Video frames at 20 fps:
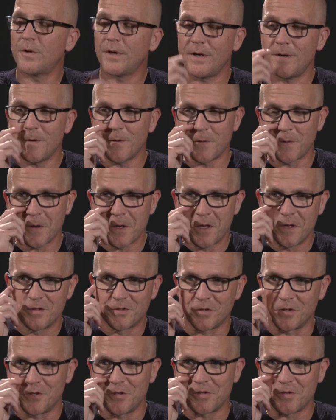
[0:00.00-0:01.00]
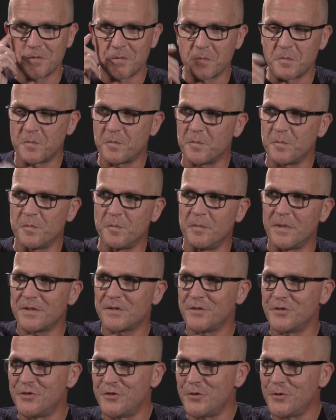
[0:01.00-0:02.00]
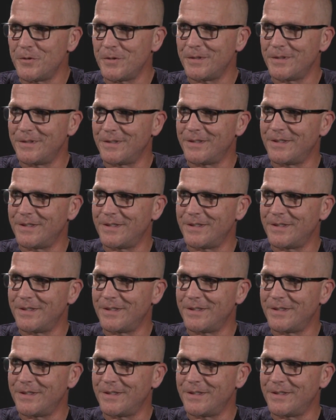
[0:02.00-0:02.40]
Right on. So they just message you and